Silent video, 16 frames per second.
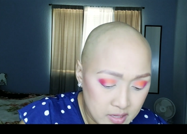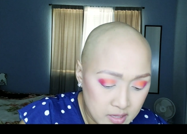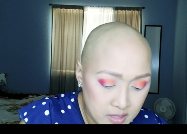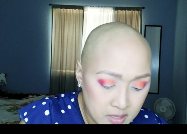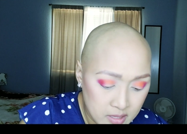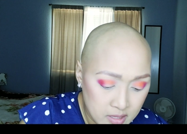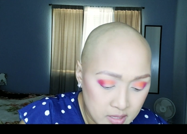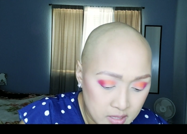
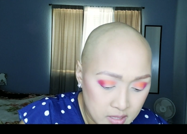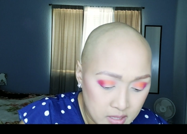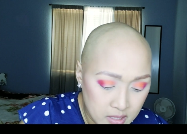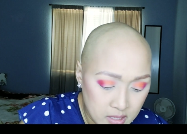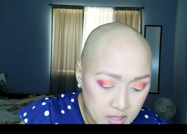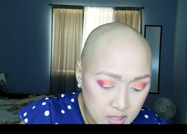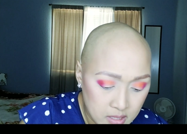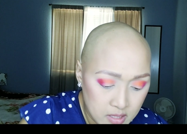
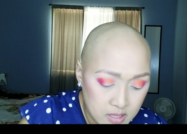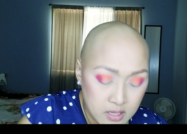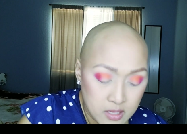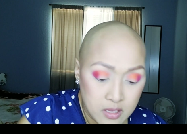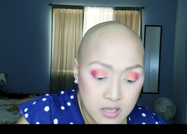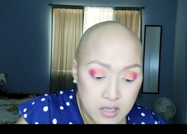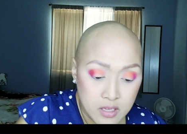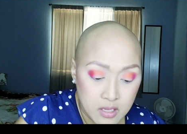
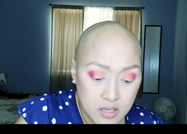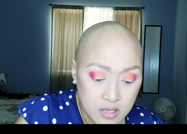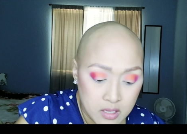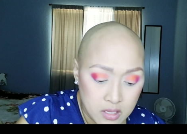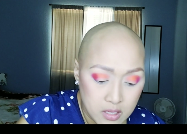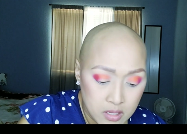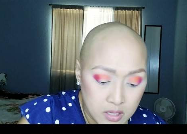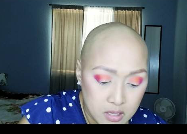
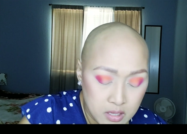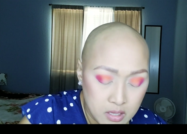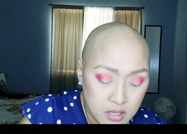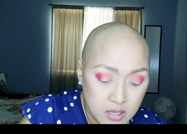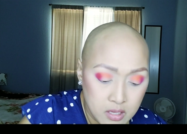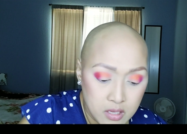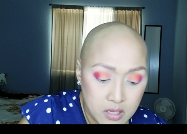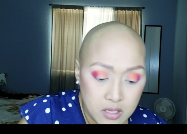
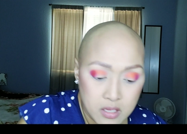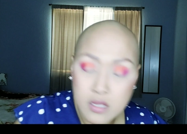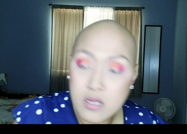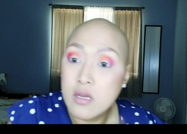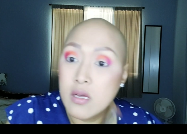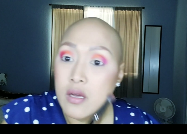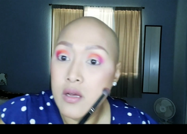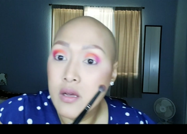
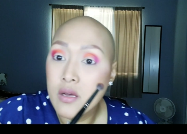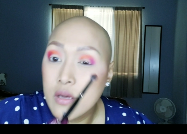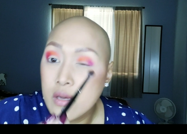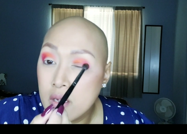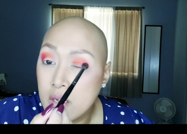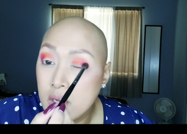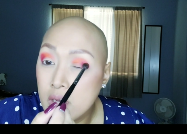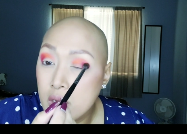
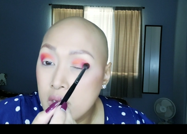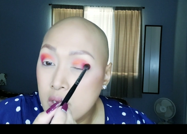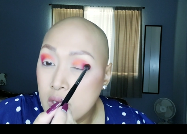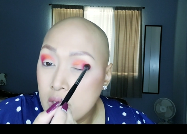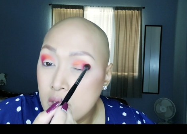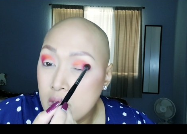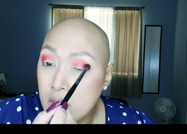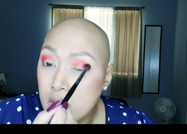
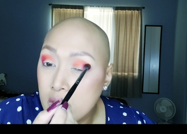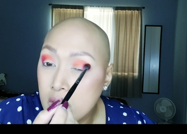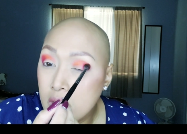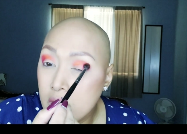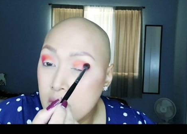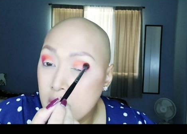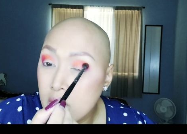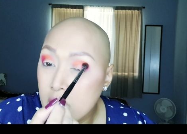
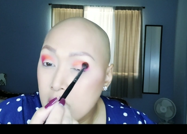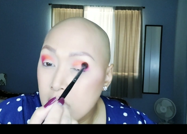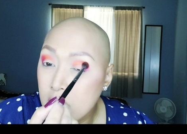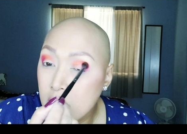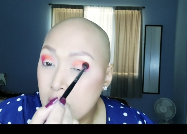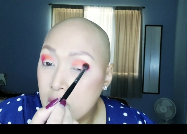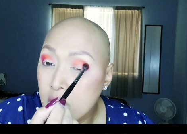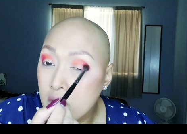
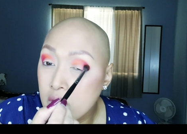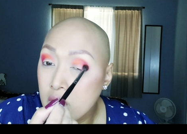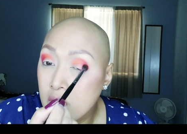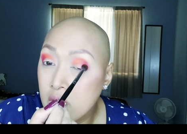No one is speaking in this clip.